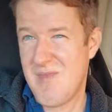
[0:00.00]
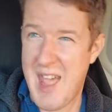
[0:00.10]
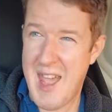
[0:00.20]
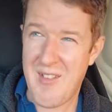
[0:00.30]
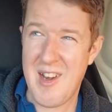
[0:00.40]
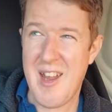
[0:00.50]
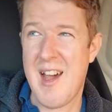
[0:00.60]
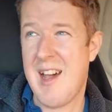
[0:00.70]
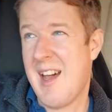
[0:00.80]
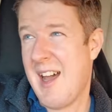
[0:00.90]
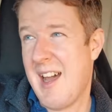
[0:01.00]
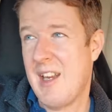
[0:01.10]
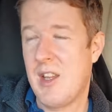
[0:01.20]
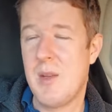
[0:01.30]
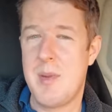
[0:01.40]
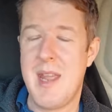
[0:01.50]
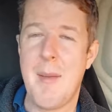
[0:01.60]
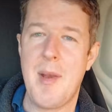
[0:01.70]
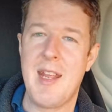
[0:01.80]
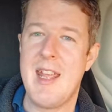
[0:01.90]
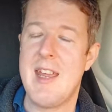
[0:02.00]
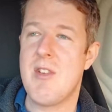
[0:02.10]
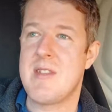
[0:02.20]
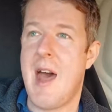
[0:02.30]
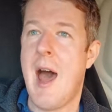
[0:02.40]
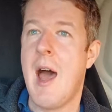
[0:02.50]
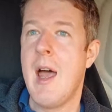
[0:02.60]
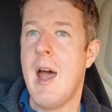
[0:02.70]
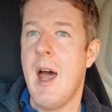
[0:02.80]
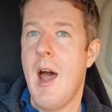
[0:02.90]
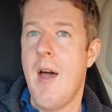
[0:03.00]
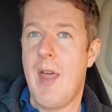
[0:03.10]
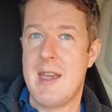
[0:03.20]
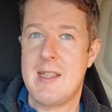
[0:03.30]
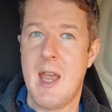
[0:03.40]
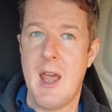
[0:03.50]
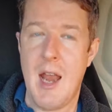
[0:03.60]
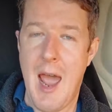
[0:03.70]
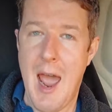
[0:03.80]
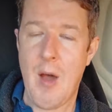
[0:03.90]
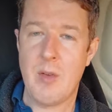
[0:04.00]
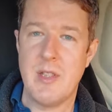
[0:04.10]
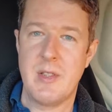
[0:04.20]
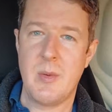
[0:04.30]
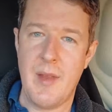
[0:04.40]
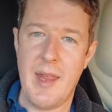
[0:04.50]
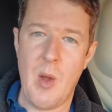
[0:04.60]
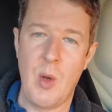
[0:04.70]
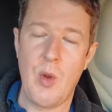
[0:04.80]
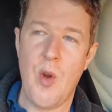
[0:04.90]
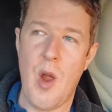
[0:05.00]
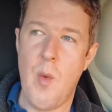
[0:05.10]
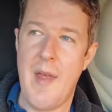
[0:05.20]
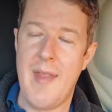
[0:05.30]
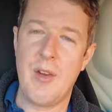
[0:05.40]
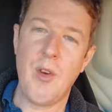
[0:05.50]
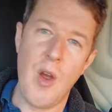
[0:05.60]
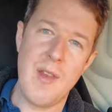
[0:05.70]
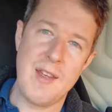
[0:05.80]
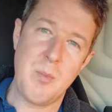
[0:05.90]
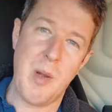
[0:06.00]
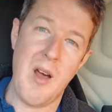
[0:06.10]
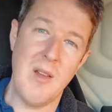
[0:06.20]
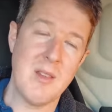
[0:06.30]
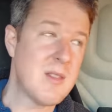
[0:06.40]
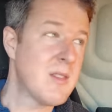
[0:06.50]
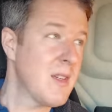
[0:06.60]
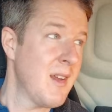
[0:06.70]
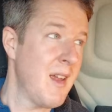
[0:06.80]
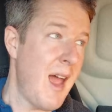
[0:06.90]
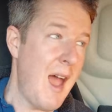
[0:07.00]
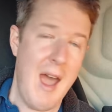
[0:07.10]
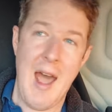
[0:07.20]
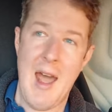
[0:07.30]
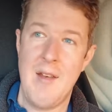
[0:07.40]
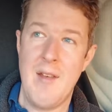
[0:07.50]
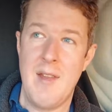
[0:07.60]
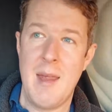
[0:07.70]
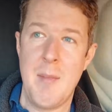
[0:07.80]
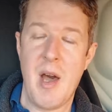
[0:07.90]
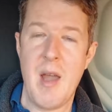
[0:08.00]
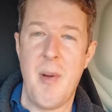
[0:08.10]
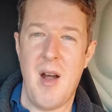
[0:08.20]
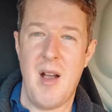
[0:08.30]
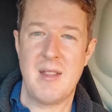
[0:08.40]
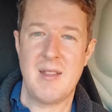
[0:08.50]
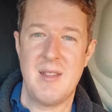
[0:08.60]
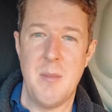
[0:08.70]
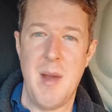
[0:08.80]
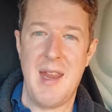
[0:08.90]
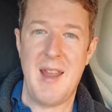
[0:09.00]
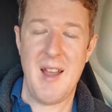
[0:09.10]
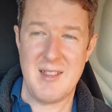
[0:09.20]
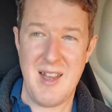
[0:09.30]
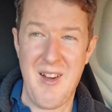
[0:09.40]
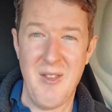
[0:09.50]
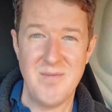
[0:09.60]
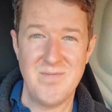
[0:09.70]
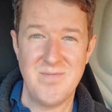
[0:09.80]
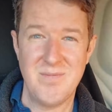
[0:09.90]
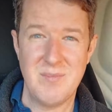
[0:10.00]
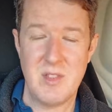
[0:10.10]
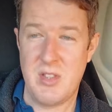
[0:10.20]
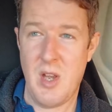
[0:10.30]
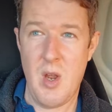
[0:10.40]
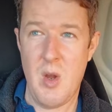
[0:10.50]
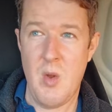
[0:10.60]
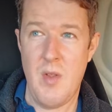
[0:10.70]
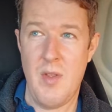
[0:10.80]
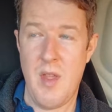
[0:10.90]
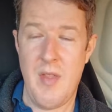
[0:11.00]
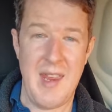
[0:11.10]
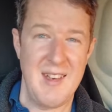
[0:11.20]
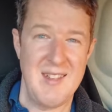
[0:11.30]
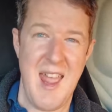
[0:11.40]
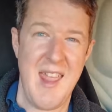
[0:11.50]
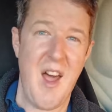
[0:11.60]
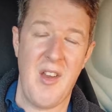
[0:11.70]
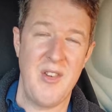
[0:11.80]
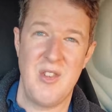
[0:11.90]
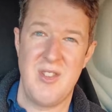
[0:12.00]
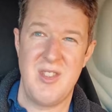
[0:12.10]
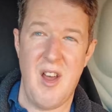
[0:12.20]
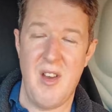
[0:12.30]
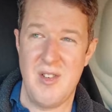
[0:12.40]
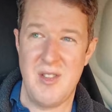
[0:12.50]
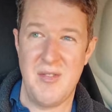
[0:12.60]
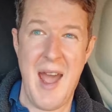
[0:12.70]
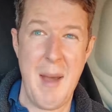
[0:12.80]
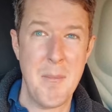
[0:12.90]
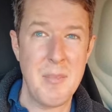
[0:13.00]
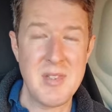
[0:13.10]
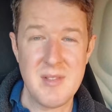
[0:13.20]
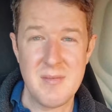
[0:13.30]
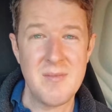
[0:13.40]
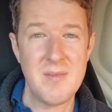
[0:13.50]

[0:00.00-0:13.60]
area and it could be happening here, is that they turn a house into what they call a grow, where they grow these plants and they bypass the main cutout so that they can take hundreds and hundreds of amps